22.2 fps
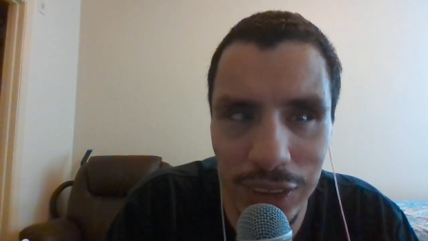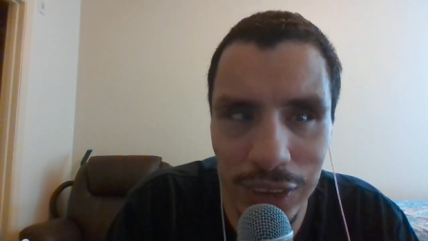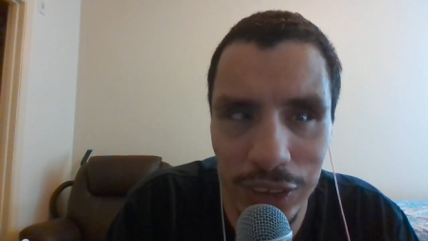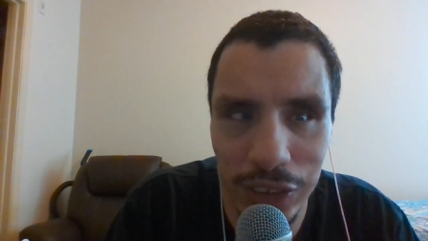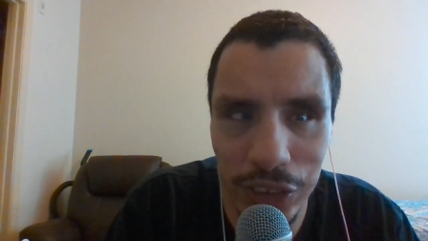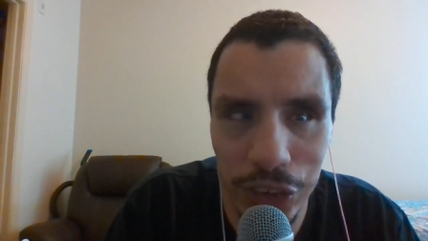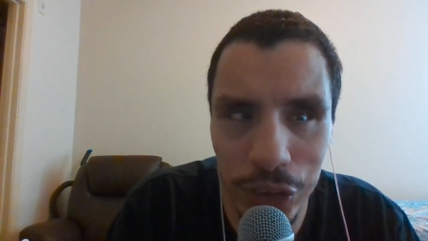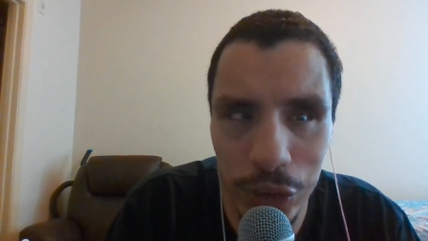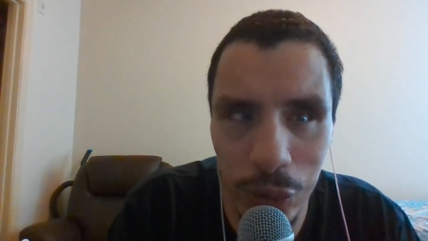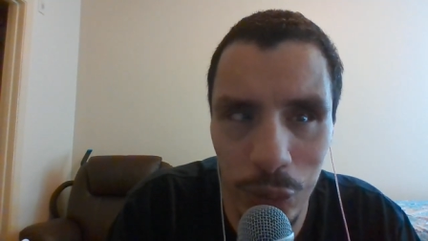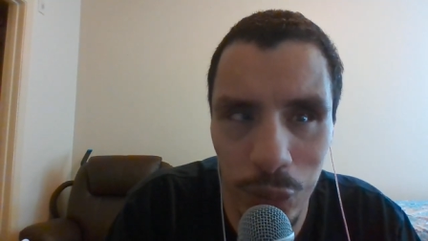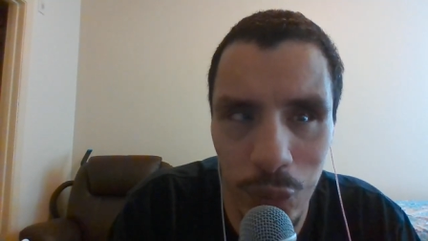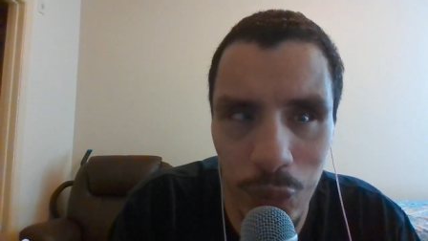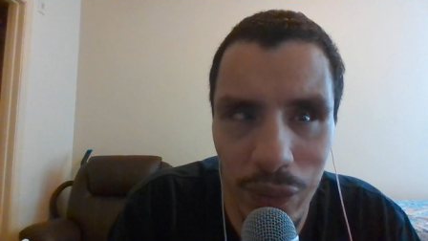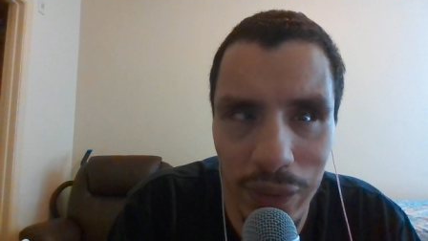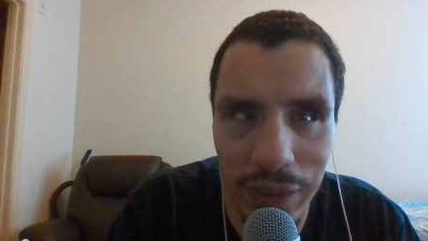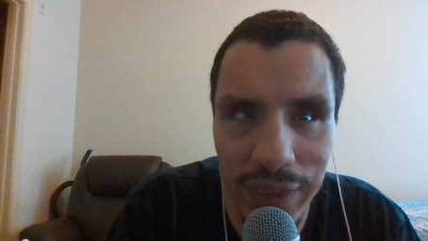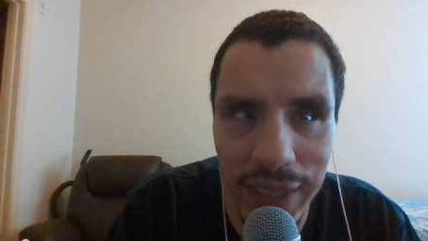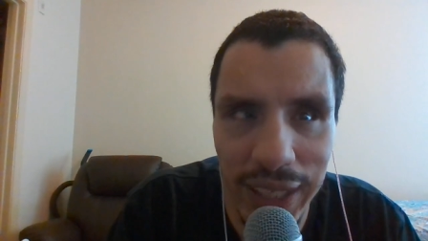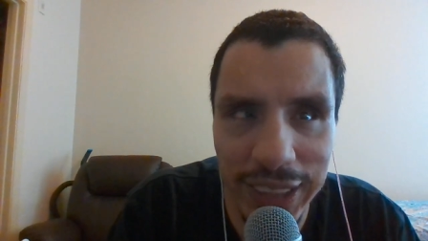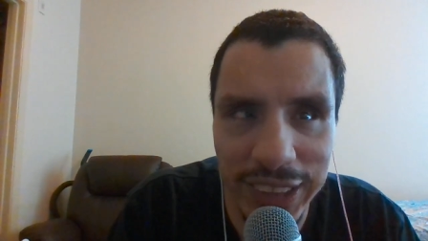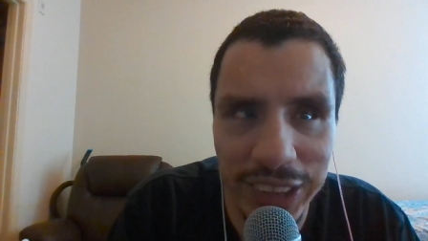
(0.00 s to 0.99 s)
So
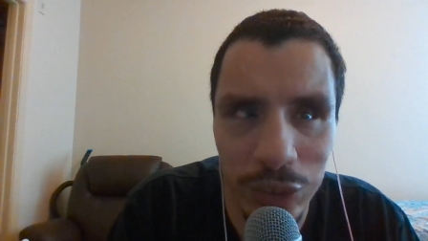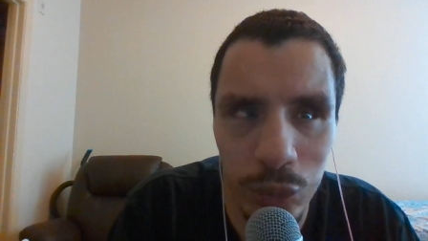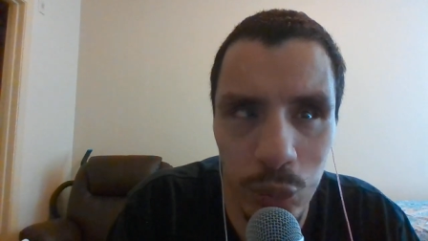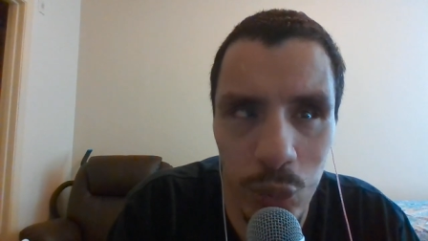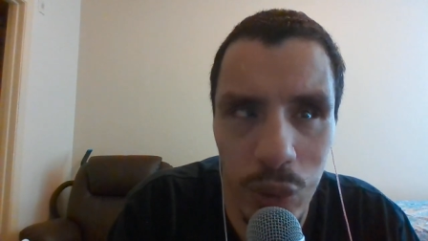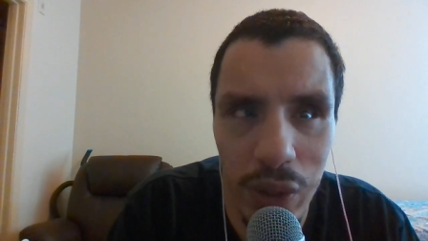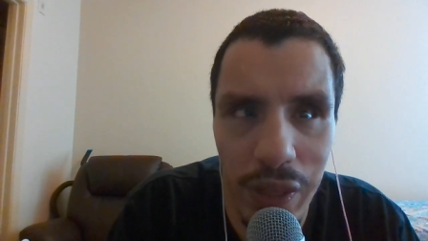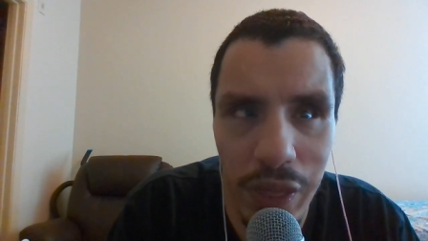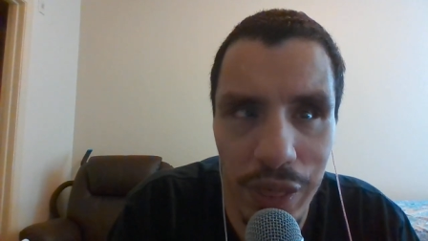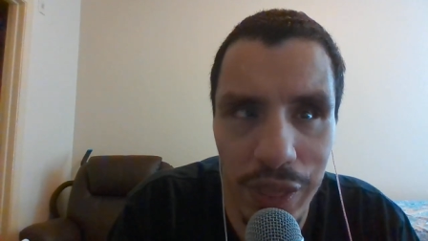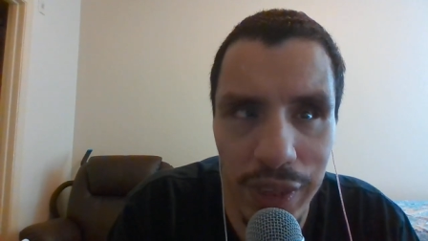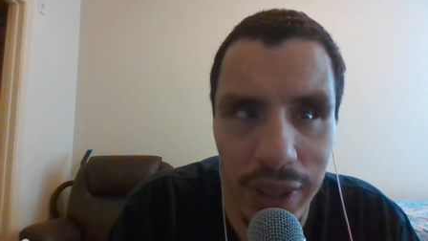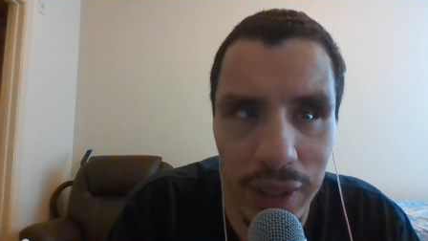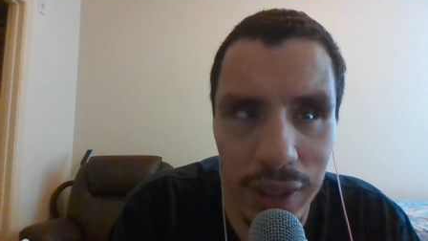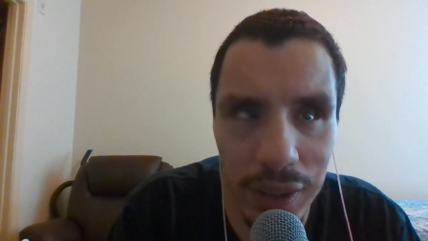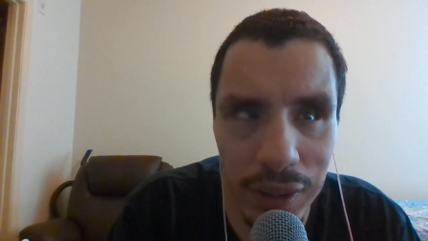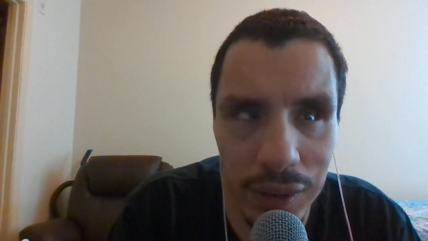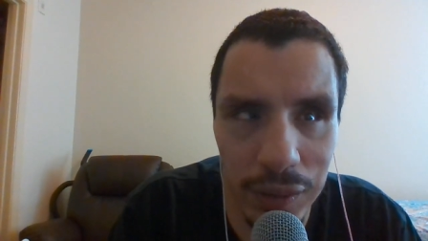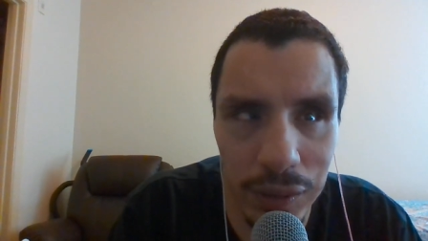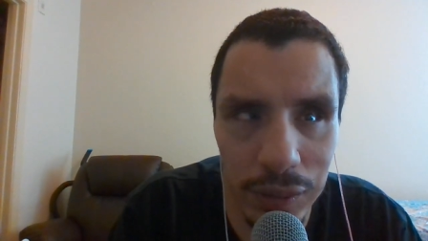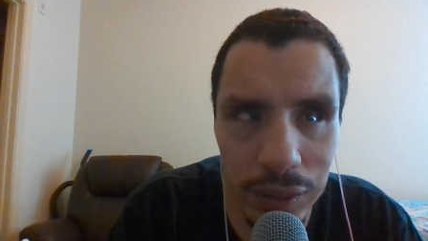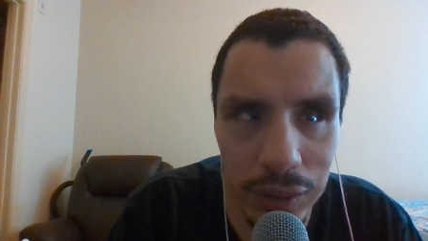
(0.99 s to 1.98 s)
that's one
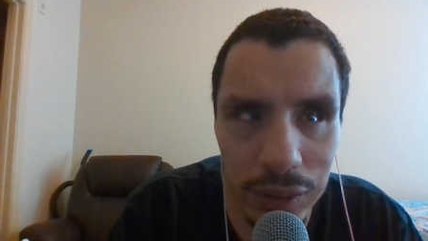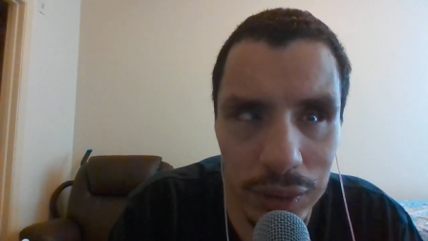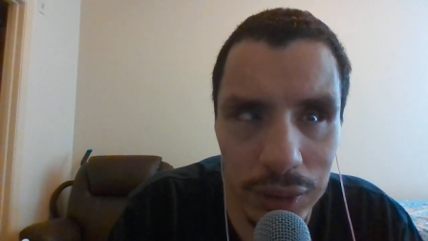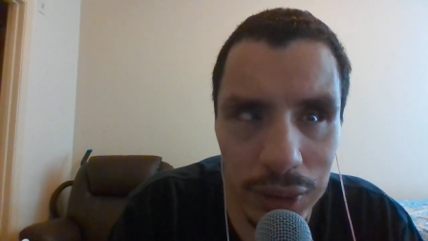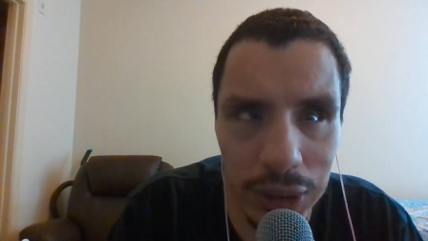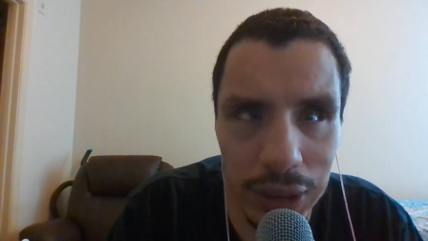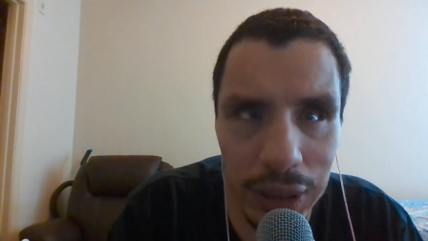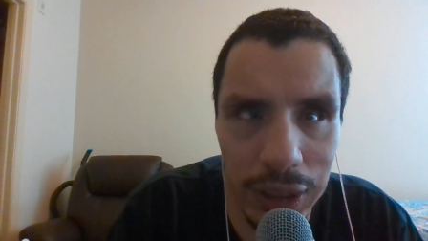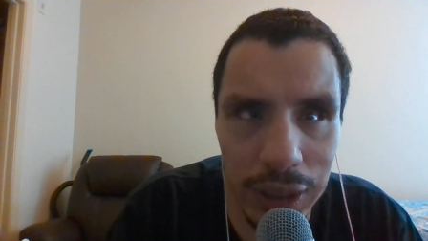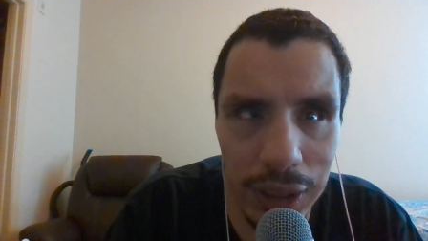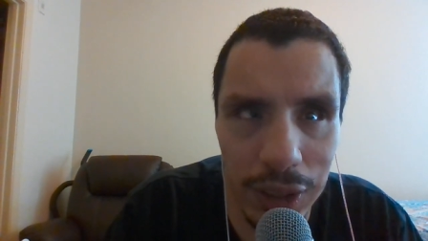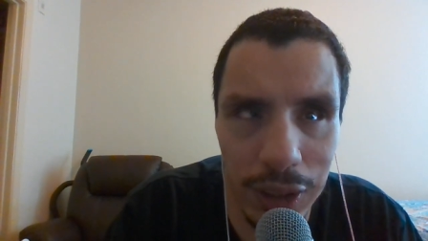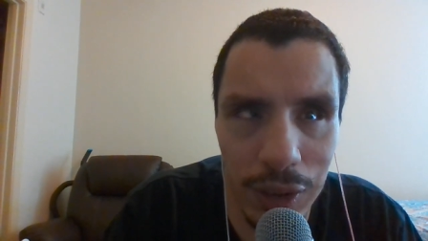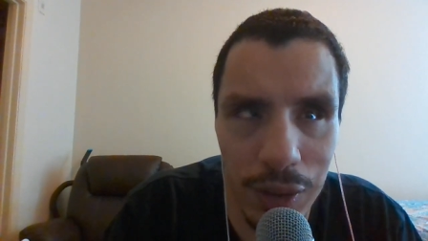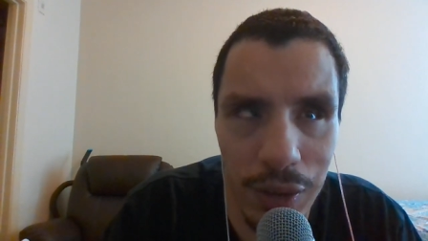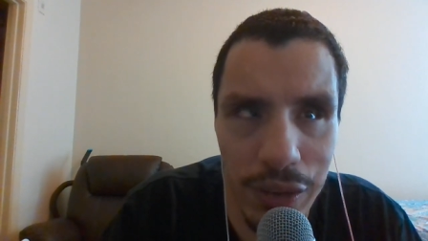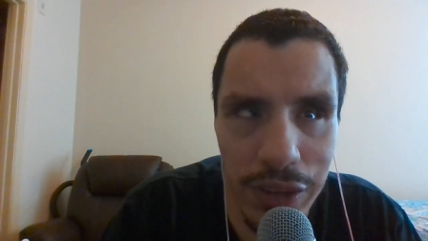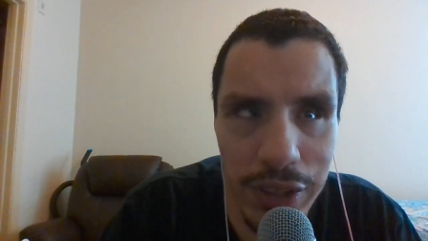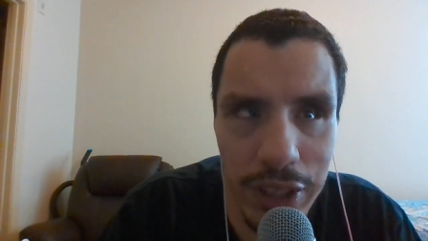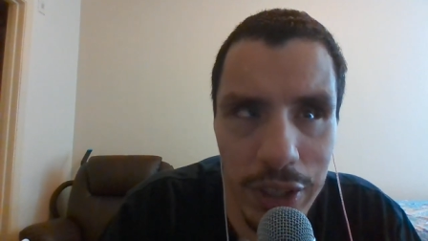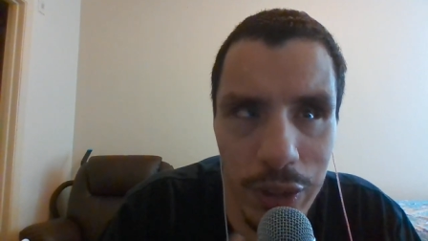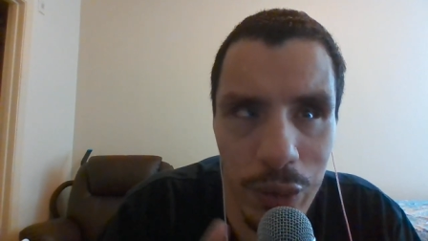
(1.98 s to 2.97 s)
thing.
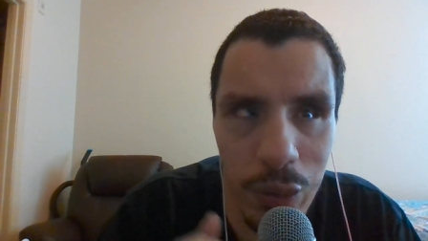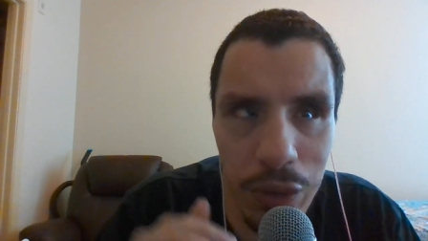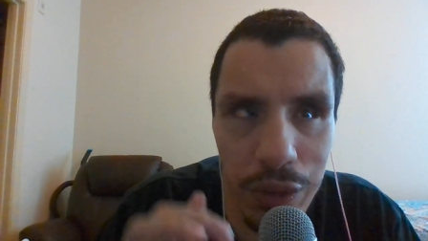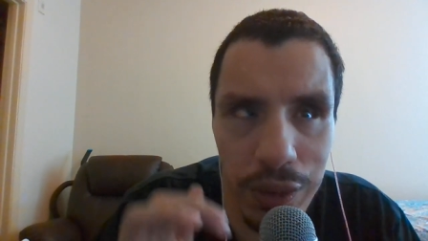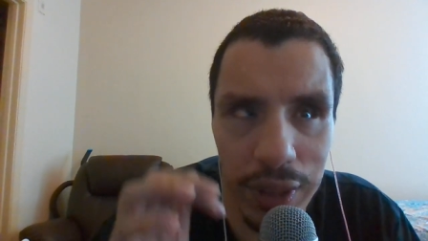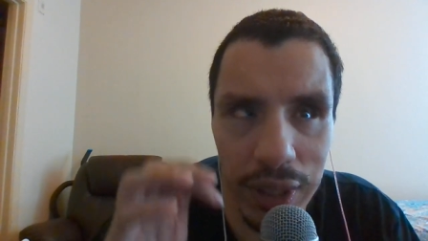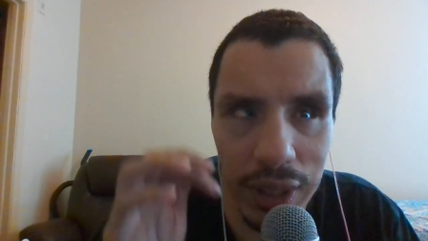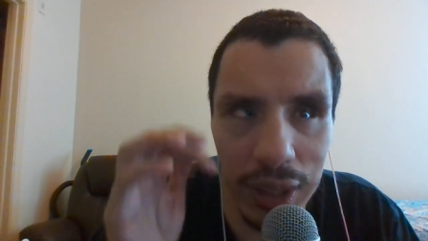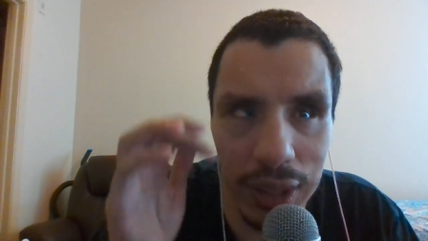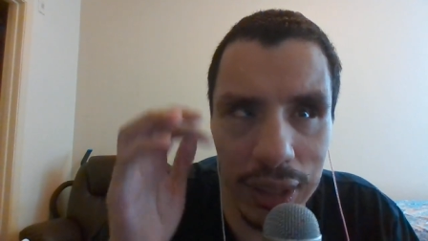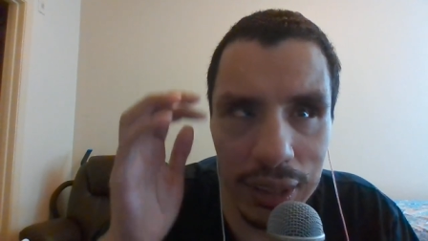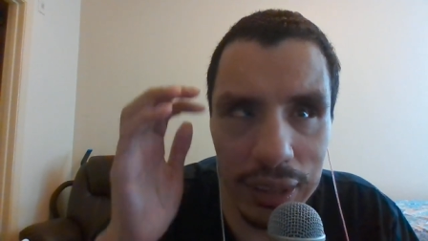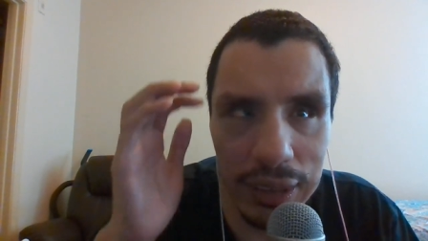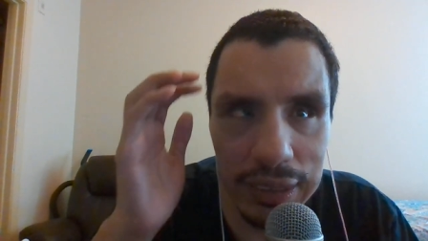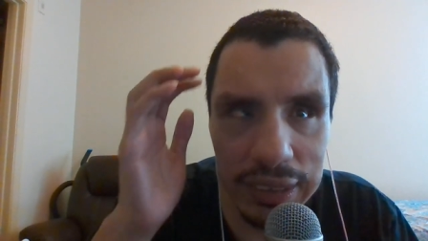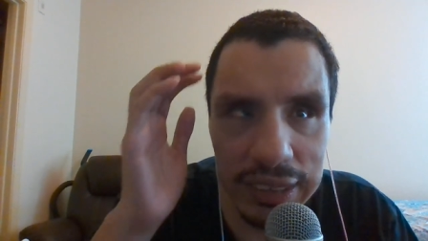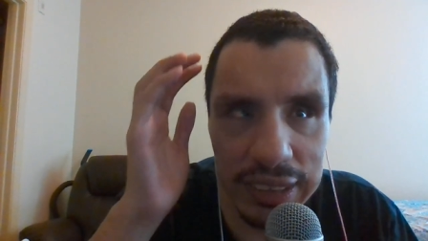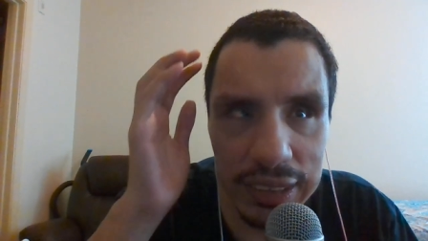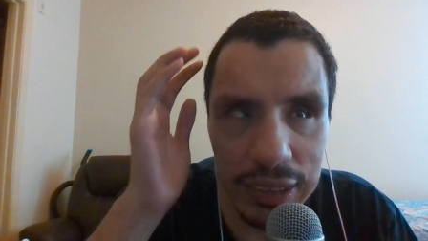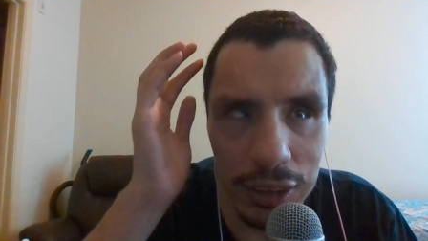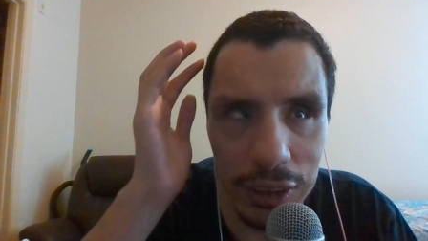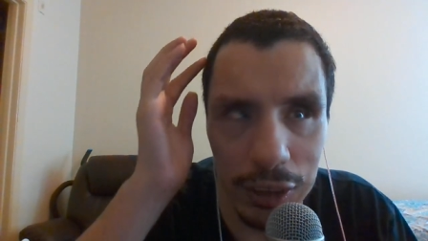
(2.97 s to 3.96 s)
The other thing
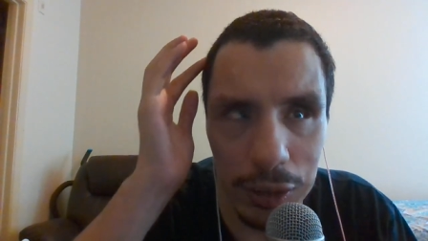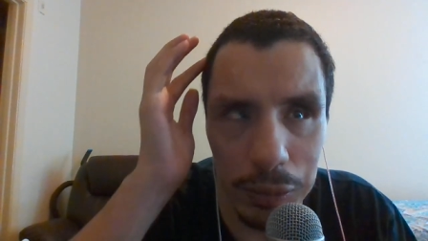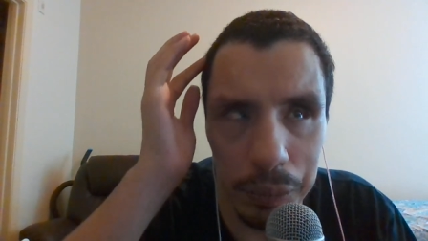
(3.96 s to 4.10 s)
is